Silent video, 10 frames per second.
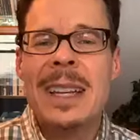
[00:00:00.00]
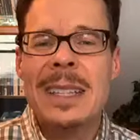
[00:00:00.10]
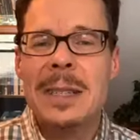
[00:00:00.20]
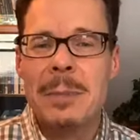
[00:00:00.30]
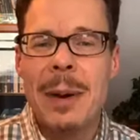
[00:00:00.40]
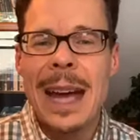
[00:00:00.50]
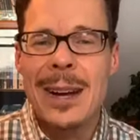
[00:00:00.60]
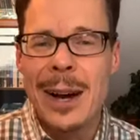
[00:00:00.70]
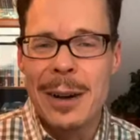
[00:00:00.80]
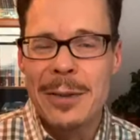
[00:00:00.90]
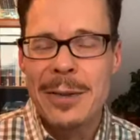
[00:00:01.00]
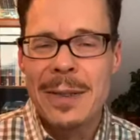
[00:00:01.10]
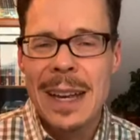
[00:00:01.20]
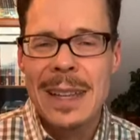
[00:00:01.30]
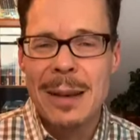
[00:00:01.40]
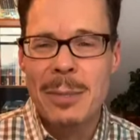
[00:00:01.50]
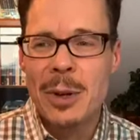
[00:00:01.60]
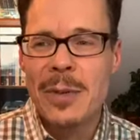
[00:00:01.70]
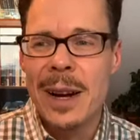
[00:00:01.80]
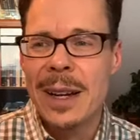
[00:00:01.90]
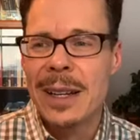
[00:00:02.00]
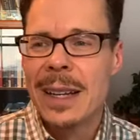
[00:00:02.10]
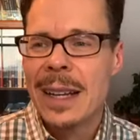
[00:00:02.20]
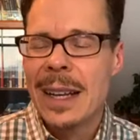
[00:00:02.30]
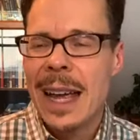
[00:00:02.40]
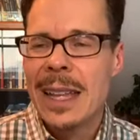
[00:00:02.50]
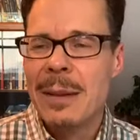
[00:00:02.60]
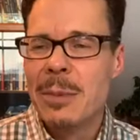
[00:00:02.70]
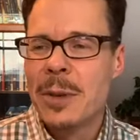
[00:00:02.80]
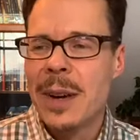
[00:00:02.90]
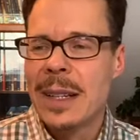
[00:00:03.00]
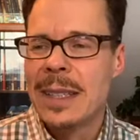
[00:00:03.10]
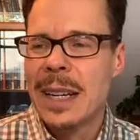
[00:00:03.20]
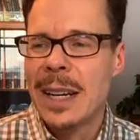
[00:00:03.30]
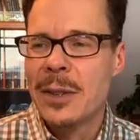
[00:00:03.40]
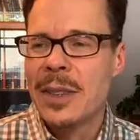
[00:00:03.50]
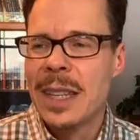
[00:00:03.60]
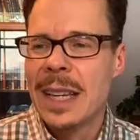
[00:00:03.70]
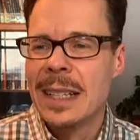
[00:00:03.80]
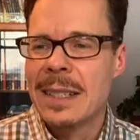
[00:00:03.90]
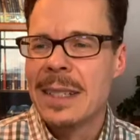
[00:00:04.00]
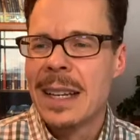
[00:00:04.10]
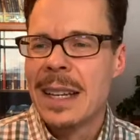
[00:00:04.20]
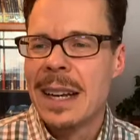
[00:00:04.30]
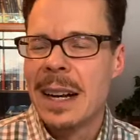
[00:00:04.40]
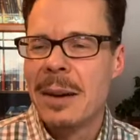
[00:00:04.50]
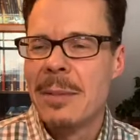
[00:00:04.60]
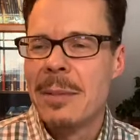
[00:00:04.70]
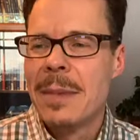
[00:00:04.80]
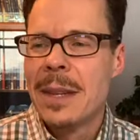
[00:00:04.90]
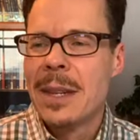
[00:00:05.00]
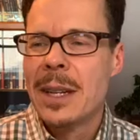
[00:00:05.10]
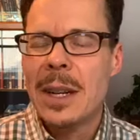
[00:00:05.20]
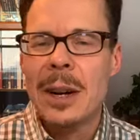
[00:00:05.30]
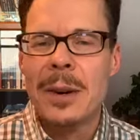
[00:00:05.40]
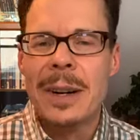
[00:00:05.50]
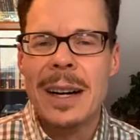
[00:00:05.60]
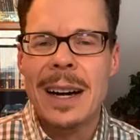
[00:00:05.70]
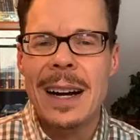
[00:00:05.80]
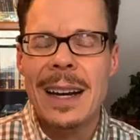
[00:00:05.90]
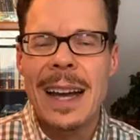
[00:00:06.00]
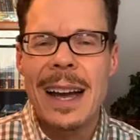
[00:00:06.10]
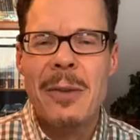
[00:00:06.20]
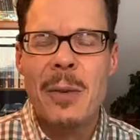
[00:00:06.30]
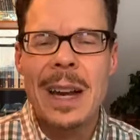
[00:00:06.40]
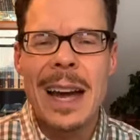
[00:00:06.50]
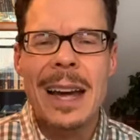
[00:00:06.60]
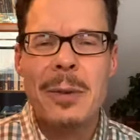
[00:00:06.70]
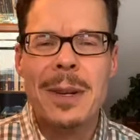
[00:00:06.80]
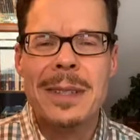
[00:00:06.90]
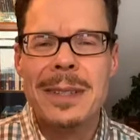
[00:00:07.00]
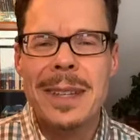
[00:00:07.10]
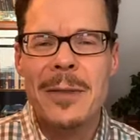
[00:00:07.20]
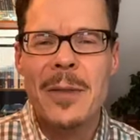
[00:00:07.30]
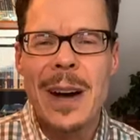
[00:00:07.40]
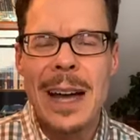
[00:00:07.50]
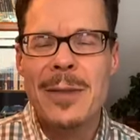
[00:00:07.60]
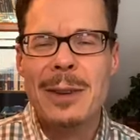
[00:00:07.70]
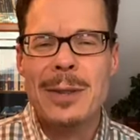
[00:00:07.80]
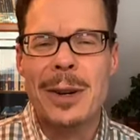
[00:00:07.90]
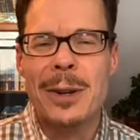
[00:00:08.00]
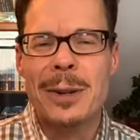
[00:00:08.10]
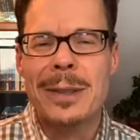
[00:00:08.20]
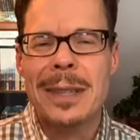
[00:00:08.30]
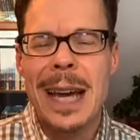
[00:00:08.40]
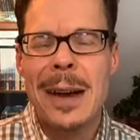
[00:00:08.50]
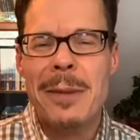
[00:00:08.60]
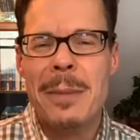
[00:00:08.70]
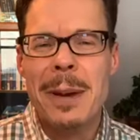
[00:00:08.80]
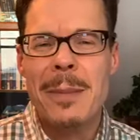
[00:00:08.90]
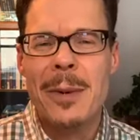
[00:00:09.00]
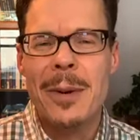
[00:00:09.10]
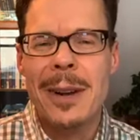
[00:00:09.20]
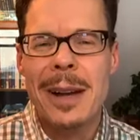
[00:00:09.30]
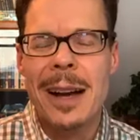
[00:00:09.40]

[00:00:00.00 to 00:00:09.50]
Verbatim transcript: they just back off and they move on to other things. When I was 5 years old, I remember